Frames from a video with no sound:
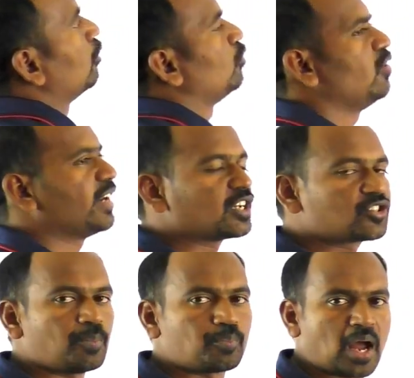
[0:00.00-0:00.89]
we will get
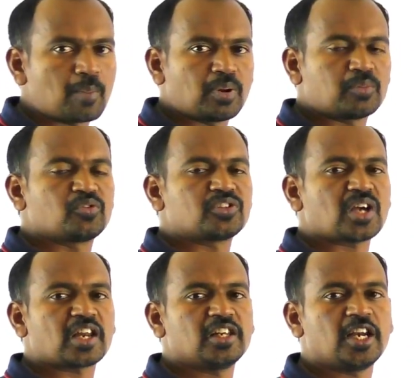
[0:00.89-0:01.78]
some problems which
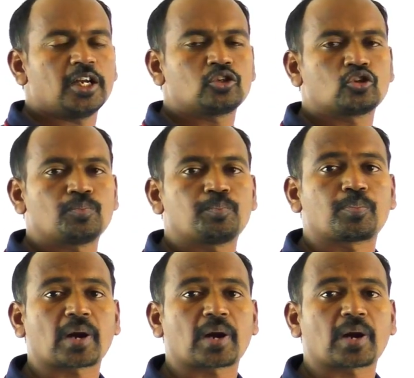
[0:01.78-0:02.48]
are related to